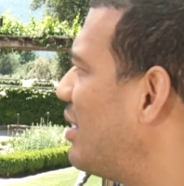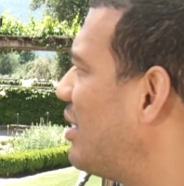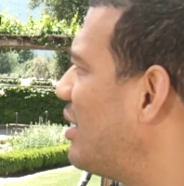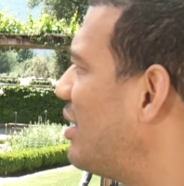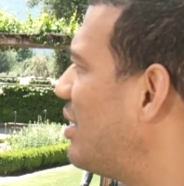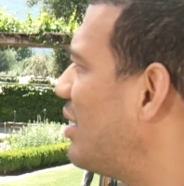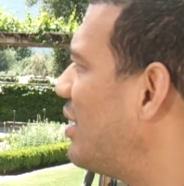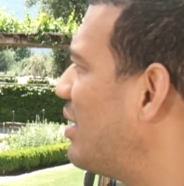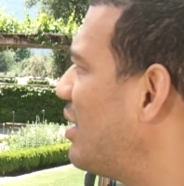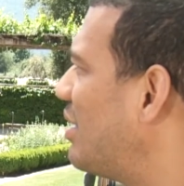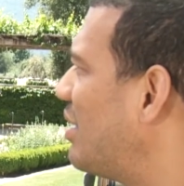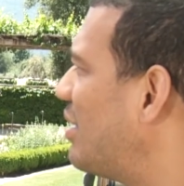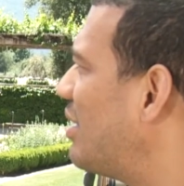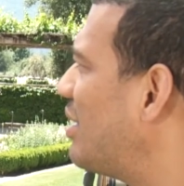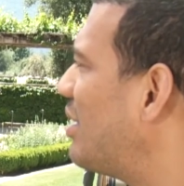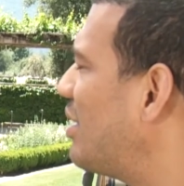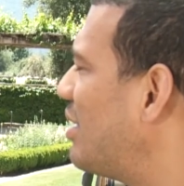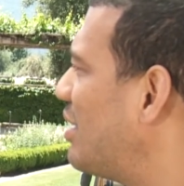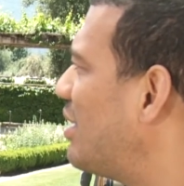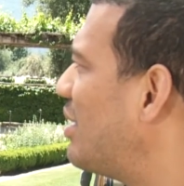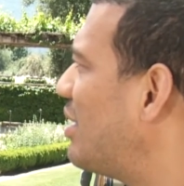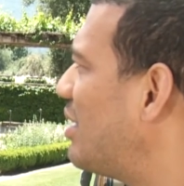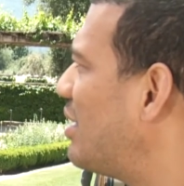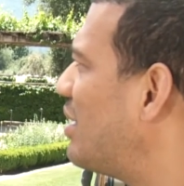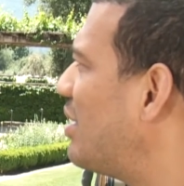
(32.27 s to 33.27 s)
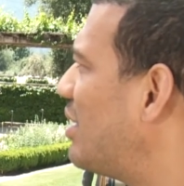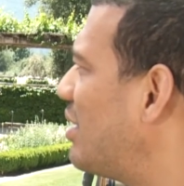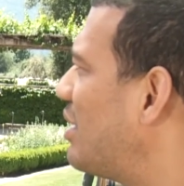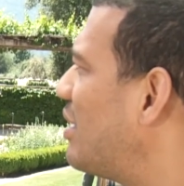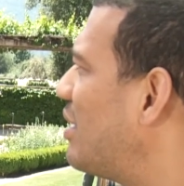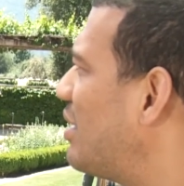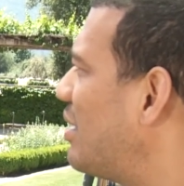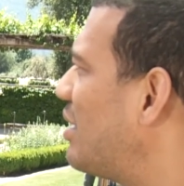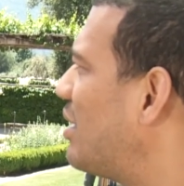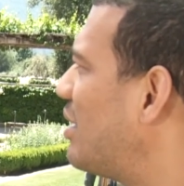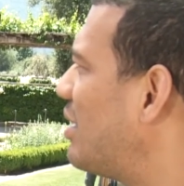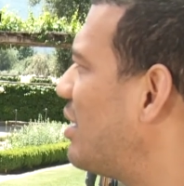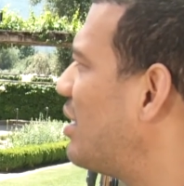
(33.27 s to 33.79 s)

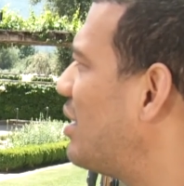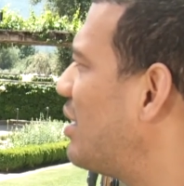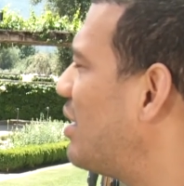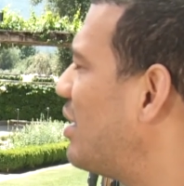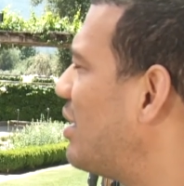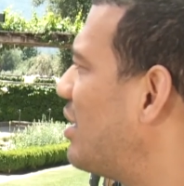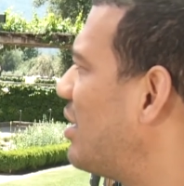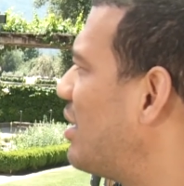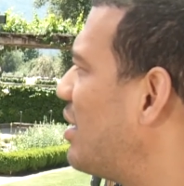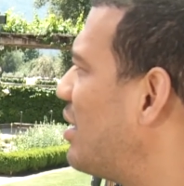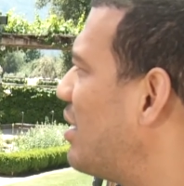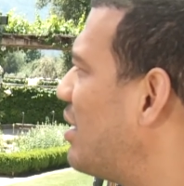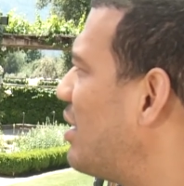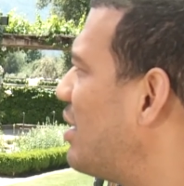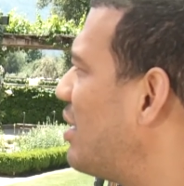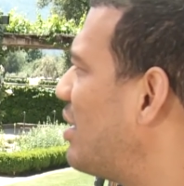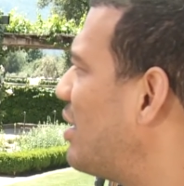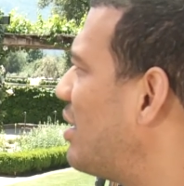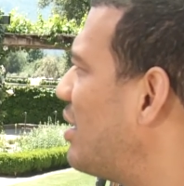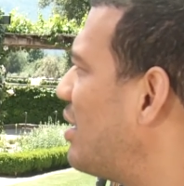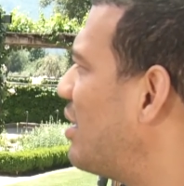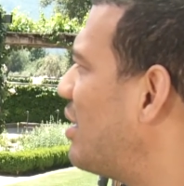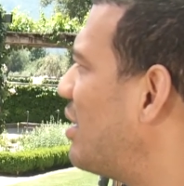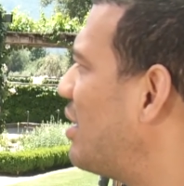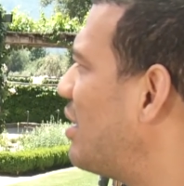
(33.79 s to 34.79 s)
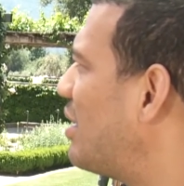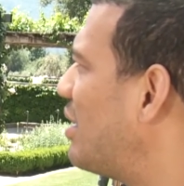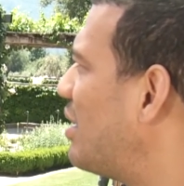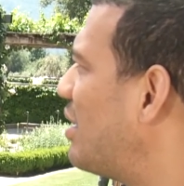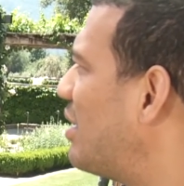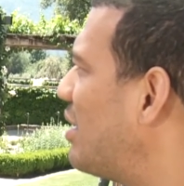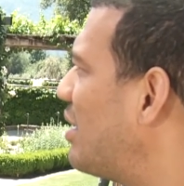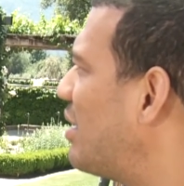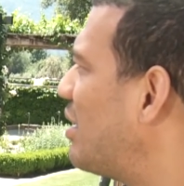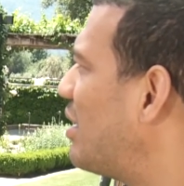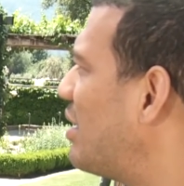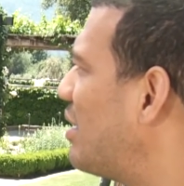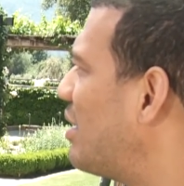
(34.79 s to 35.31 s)

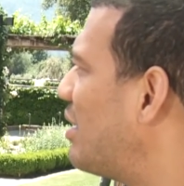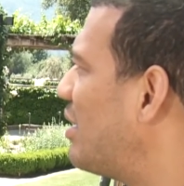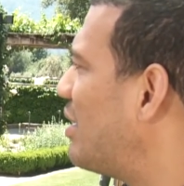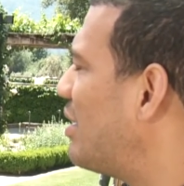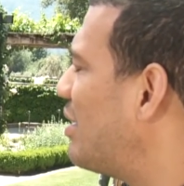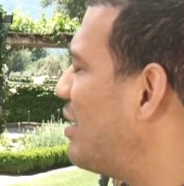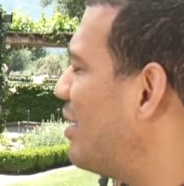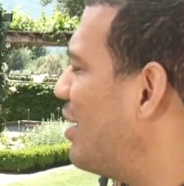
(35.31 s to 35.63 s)
No words are spoken by the person on screen.